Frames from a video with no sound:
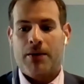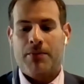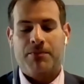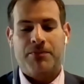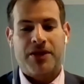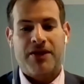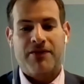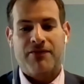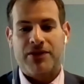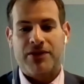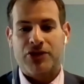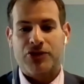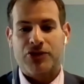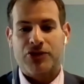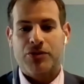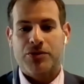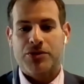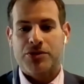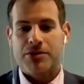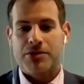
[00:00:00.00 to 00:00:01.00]
Given that
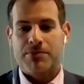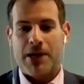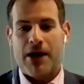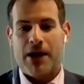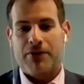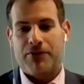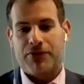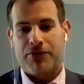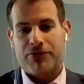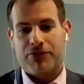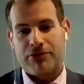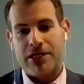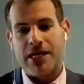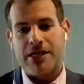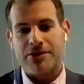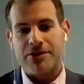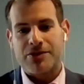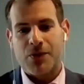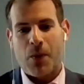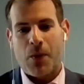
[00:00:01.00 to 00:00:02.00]
June is about 3
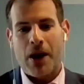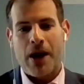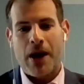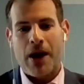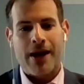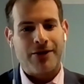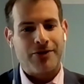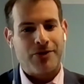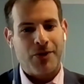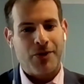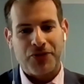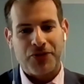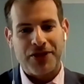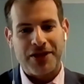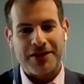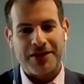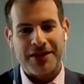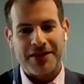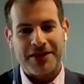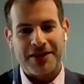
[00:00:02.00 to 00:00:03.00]
days away, I don't
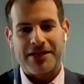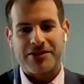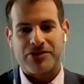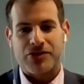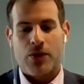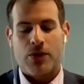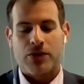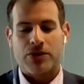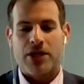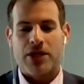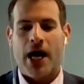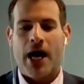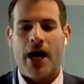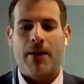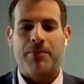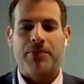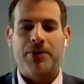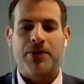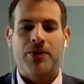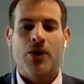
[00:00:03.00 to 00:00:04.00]
think that that's going to
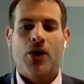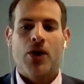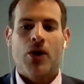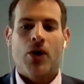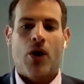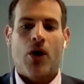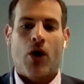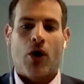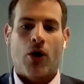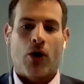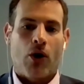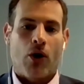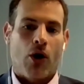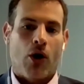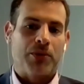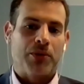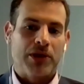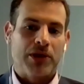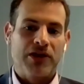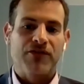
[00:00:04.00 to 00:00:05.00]
happen. Our
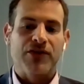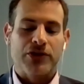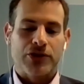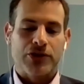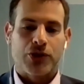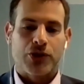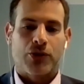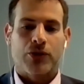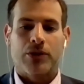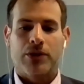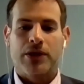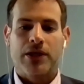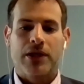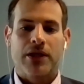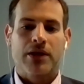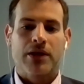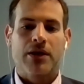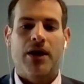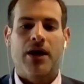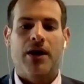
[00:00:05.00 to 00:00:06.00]
belief
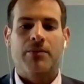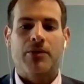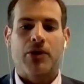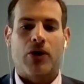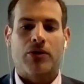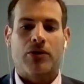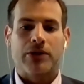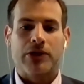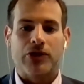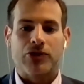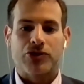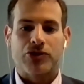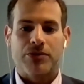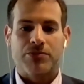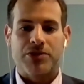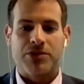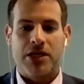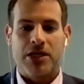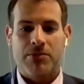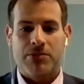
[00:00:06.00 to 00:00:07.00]
internally and our leadership
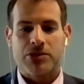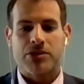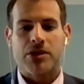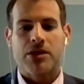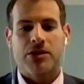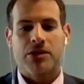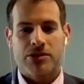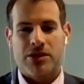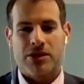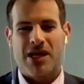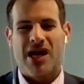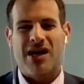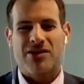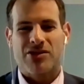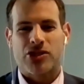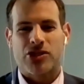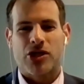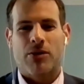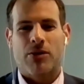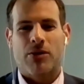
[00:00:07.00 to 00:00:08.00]
team is again
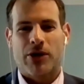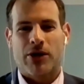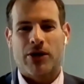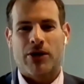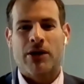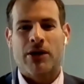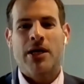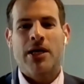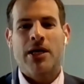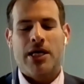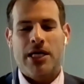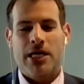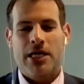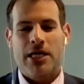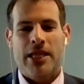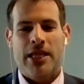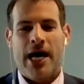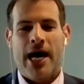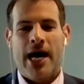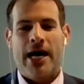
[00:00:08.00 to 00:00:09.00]
somewhere in
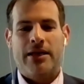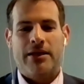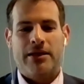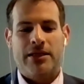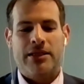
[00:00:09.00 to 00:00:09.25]
that